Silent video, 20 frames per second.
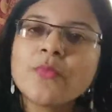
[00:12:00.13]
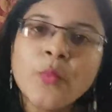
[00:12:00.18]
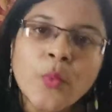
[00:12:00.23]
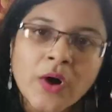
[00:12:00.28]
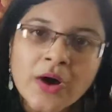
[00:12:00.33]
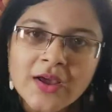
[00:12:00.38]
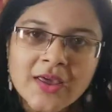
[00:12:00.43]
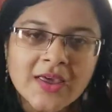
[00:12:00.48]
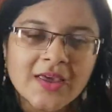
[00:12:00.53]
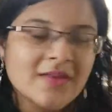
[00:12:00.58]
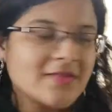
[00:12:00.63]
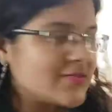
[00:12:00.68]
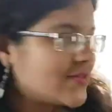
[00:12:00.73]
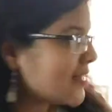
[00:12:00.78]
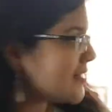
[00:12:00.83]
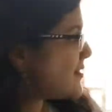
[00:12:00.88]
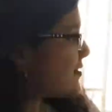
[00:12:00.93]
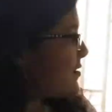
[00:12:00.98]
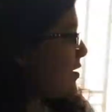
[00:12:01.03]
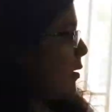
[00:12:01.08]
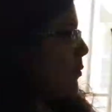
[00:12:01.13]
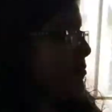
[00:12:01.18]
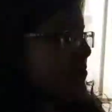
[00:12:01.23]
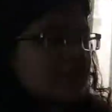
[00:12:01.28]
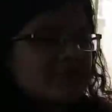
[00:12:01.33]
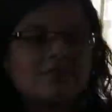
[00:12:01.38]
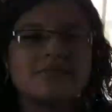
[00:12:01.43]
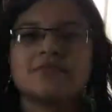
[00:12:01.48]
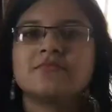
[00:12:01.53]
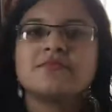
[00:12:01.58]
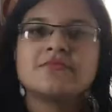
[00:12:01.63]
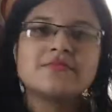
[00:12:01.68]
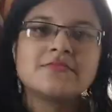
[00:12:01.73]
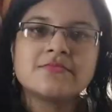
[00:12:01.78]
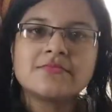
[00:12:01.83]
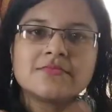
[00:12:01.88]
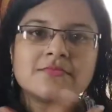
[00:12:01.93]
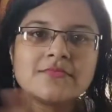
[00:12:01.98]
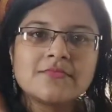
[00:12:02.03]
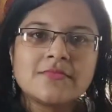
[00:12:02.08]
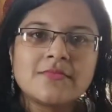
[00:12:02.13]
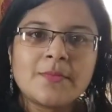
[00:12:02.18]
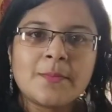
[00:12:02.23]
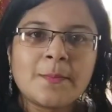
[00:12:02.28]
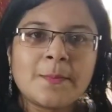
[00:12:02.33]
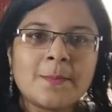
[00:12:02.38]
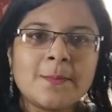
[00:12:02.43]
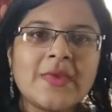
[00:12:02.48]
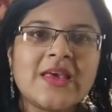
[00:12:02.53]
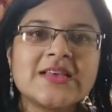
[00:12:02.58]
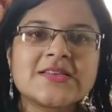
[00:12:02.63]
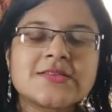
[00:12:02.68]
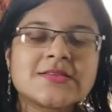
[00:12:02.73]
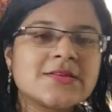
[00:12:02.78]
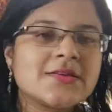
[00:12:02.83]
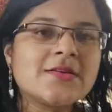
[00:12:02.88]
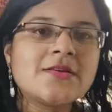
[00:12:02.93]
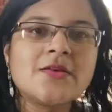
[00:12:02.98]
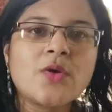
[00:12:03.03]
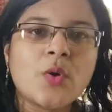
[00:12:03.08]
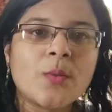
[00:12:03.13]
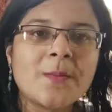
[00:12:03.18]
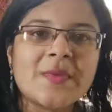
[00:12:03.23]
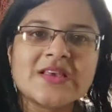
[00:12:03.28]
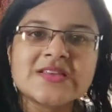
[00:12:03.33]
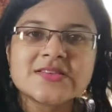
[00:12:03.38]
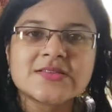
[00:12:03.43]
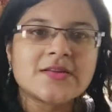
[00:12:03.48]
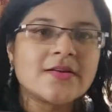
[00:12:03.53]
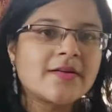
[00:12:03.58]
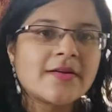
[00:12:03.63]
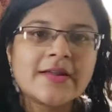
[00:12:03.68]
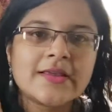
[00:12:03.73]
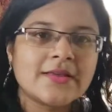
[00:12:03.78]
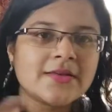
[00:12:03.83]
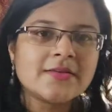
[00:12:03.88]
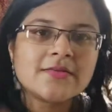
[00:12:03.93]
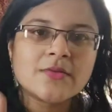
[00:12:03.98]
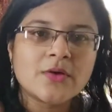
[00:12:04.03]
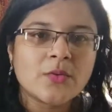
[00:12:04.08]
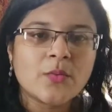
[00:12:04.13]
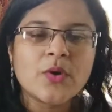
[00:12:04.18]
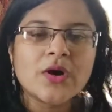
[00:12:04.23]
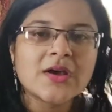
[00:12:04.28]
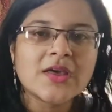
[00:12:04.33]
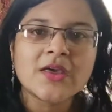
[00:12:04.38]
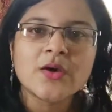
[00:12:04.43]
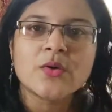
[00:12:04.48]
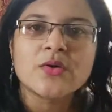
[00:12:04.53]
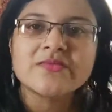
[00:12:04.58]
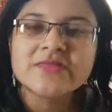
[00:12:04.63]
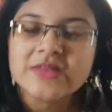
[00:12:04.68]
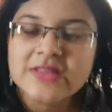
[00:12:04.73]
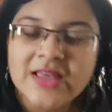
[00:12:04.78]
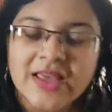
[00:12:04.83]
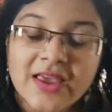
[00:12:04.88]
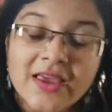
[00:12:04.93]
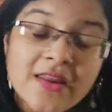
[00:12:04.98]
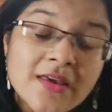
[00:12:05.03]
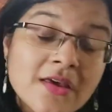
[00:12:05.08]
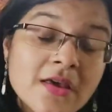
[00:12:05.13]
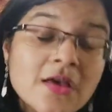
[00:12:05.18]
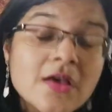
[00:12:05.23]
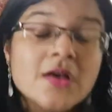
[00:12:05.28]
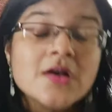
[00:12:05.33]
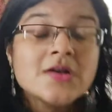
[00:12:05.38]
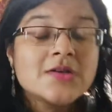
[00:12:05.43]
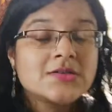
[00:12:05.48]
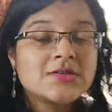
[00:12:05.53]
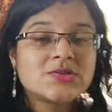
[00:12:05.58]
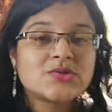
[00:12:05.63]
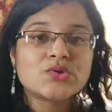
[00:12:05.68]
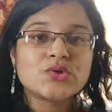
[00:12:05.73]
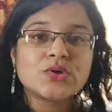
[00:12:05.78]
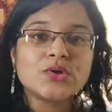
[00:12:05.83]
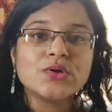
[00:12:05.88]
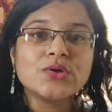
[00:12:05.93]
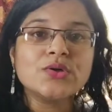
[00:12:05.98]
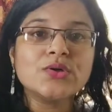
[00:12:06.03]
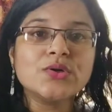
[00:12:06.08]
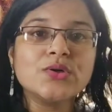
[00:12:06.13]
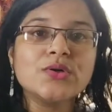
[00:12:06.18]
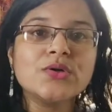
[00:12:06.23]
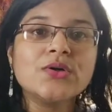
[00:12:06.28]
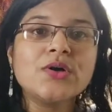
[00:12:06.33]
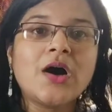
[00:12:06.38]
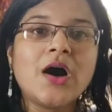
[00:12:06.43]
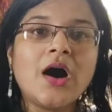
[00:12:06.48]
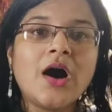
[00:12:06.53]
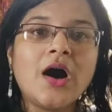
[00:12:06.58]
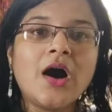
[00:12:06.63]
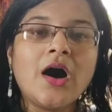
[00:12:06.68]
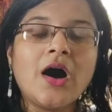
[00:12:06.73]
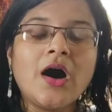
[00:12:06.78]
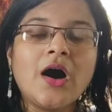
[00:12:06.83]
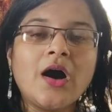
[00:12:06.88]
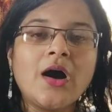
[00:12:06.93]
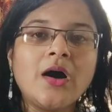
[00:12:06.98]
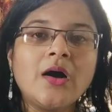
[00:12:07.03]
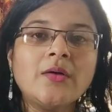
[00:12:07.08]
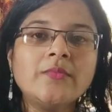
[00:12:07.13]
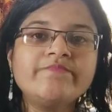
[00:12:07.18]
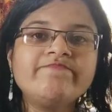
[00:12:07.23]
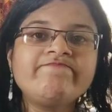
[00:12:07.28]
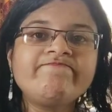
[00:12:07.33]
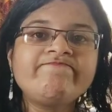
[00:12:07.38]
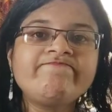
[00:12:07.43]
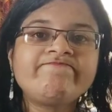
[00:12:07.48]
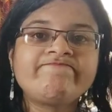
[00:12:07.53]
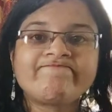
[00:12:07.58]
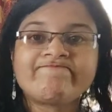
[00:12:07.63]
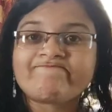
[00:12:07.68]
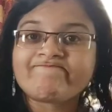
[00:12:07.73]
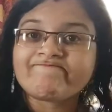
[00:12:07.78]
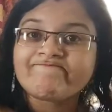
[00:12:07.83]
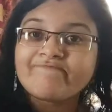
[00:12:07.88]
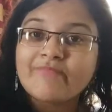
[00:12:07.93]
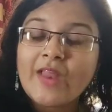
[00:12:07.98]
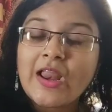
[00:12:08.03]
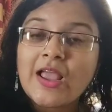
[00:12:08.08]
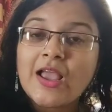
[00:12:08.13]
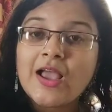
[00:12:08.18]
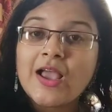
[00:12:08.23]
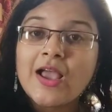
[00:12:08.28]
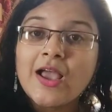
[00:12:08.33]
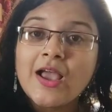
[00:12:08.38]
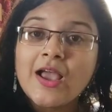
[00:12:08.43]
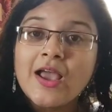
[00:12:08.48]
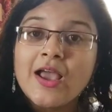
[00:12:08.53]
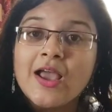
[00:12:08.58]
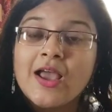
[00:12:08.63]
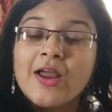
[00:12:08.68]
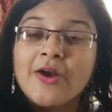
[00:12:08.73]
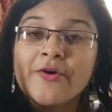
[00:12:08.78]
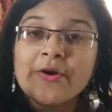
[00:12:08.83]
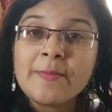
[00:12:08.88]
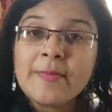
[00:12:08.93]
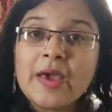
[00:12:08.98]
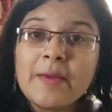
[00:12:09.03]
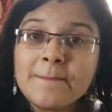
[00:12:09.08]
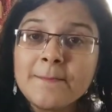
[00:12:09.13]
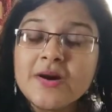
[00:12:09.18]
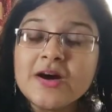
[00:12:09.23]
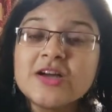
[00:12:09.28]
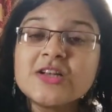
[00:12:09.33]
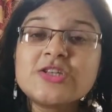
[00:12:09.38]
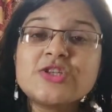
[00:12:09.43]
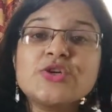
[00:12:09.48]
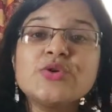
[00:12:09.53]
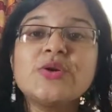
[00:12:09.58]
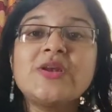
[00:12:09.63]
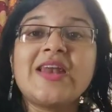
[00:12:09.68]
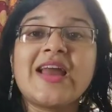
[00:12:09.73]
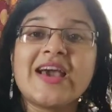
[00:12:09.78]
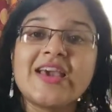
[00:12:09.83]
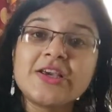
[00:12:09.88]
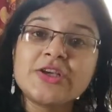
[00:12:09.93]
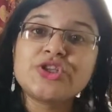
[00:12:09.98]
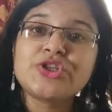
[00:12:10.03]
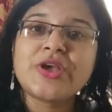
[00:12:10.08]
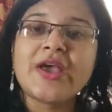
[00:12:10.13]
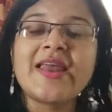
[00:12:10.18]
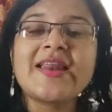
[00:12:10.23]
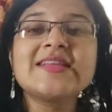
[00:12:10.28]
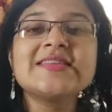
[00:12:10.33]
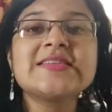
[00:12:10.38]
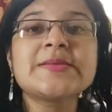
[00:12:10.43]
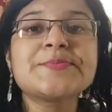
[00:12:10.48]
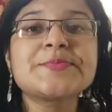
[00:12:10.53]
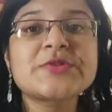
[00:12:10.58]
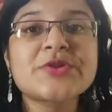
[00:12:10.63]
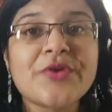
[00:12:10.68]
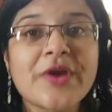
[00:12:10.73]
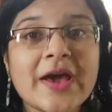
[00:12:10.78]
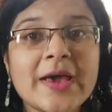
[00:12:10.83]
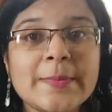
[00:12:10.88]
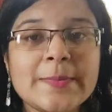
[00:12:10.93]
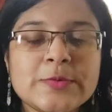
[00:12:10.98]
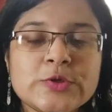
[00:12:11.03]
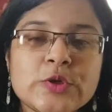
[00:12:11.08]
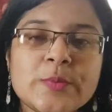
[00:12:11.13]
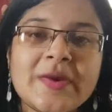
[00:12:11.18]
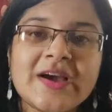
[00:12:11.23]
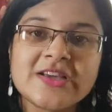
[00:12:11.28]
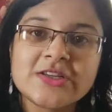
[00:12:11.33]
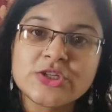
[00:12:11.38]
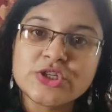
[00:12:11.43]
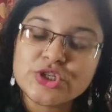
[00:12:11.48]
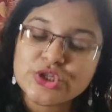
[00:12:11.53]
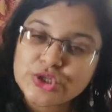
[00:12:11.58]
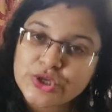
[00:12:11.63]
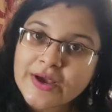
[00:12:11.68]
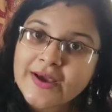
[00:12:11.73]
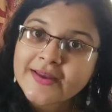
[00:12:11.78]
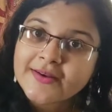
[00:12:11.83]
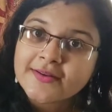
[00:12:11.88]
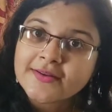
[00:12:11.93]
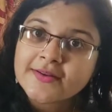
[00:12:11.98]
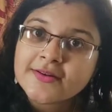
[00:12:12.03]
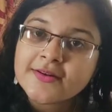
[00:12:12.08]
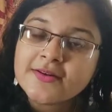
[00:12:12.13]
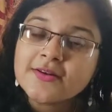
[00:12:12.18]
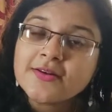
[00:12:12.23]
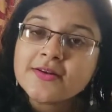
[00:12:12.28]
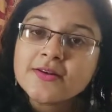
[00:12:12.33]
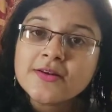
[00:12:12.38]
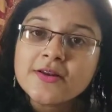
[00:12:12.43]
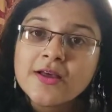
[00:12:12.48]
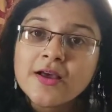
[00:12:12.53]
working there's some mason or masonry they're working over there so um, remember to like share and subscribe to my channel